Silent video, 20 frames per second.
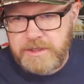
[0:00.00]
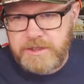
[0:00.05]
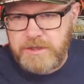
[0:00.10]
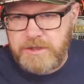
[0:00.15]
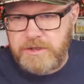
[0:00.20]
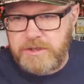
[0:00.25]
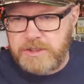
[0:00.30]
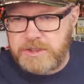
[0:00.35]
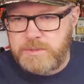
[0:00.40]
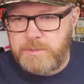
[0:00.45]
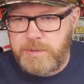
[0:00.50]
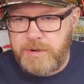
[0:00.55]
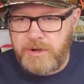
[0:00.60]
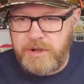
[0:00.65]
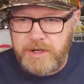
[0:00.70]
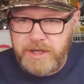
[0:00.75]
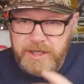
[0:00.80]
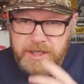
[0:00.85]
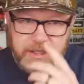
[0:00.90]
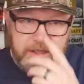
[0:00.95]
You just
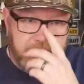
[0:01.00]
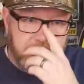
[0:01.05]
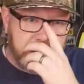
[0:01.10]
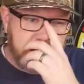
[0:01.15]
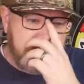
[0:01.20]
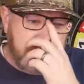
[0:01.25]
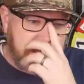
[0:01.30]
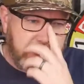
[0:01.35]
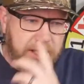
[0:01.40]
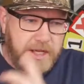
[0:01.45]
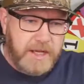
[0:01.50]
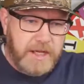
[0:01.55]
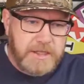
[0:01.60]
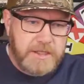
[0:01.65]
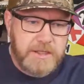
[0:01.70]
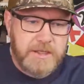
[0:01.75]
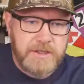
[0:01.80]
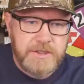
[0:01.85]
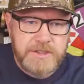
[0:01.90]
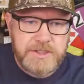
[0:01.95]
put in this uh,
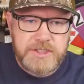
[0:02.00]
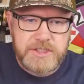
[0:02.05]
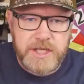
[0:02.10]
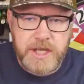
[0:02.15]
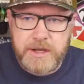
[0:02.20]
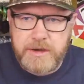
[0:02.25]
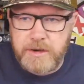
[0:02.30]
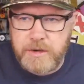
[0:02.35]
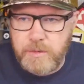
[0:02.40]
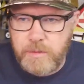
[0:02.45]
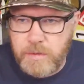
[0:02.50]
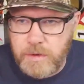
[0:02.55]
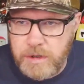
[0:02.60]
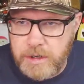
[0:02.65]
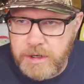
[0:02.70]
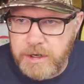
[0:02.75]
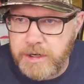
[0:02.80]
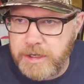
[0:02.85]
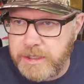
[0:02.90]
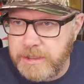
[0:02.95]
secret
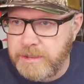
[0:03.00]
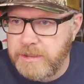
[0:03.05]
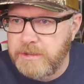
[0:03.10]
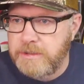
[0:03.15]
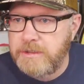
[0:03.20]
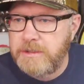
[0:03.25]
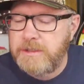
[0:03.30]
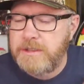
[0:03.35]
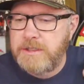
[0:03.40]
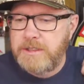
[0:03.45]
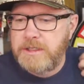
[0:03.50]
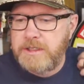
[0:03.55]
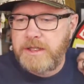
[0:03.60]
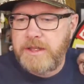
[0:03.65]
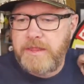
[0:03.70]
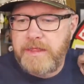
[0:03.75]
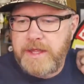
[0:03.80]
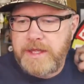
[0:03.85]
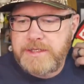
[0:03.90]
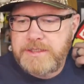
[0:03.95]
word
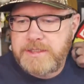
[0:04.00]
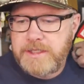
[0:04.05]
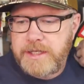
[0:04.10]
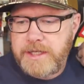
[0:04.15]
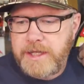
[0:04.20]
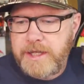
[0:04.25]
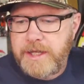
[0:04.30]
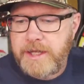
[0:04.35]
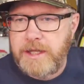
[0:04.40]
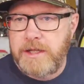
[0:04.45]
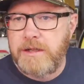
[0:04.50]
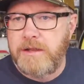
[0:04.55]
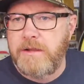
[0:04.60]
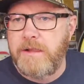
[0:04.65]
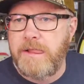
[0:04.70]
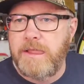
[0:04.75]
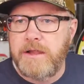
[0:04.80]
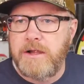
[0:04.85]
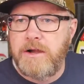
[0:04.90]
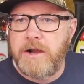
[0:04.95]
that uh,
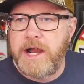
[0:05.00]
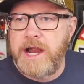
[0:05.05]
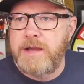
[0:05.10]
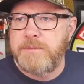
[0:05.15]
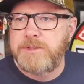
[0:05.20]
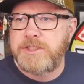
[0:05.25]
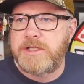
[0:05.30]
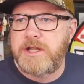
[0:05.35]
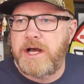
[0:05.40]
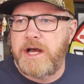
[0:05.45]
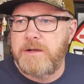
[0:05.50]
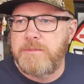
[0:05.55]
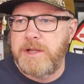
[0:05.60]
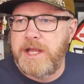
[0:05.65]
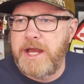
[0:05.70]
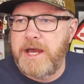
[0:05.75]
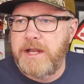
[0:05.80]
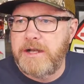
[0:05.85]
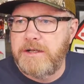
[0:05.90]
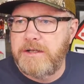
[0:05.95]
Gramps taught me
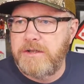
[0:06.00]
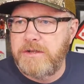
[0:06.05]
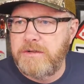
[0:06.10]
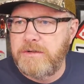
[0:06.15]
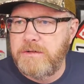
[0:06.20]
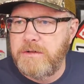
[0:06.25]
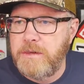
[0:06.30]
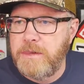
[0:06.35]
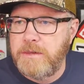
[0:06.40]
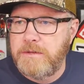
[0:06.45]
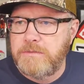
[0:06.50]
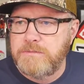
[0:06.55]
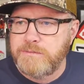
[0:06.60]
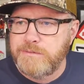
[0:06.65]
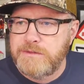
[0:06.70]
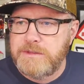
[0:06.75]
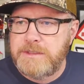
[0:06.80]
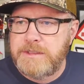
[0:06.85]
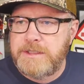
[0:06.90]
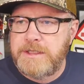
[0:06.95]
how to do.
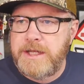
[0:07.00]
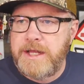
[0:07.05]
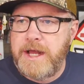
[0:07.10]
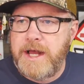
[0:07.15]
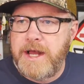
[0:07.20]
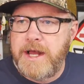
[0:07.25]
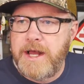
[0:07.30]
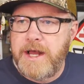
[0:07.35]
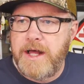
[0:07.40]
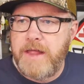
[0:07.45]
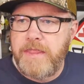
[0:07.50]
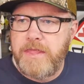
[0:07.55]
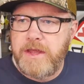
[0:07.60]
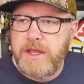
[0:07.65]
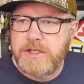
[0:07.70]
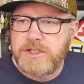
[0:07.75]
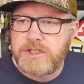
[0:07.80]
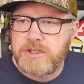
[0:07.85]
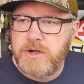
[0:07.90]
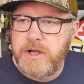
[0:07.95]
Uh,
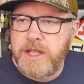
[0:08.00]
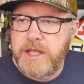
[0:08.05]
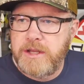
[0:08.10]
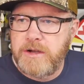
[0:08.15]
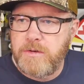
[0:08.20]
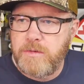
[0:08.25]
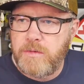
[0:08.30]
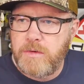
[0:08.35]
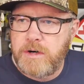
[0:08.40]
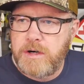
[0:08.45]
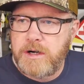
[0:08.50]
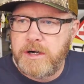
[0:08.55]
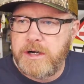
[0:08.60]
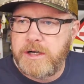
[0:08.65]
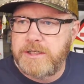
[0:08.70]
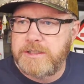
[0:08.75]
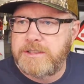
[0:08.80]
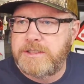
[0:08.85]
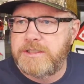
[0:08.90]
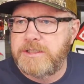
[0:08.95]
the secret
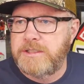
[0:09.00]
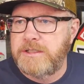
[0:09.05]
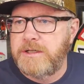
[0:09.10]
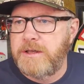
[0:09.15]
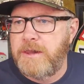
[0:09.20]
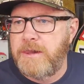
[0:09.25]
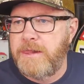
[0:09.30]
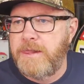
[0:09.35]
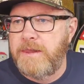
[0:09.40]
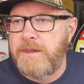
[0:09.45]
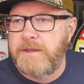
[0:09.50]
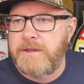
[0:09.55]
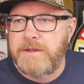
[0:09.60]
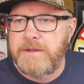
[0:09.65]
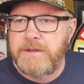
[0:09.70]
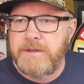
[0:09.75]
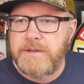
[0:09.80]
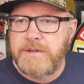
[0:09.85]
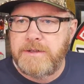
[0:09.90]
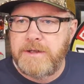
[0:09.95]
word,
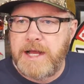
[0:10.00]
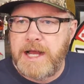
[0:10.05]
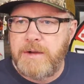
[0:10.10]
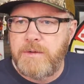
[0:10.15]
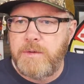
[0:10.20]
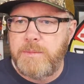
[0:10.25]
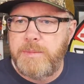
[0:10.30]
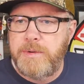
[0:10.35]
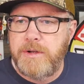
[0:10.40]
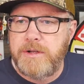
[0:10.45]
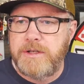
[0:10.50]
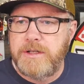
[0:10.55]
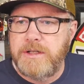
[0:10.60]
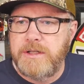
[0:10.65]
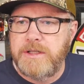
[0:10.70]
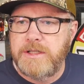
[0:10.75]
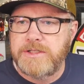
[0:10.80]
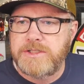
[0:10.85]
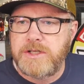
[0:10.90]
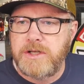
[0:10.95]
I will put
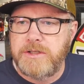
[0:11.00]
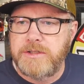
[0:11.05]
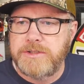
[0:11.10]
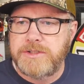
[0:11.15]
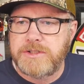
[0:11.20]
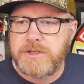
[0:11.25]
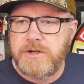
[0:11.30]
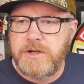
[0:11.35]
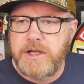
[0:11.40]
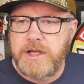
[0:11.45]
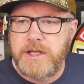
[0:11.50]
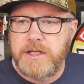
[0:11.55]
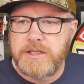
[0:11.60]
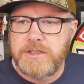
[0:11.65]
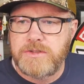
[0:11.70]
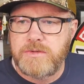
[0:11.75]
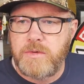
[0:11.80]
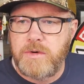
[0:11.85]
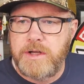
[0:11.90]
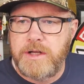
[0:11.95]
this on the screen
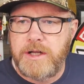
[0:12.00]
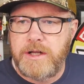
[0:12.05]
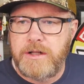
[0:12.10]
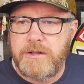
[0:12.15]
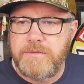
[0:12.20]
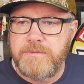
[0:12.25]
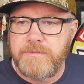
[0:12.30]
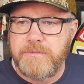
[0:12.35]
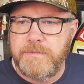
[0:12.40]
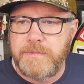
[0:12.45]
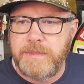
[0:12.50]
as well.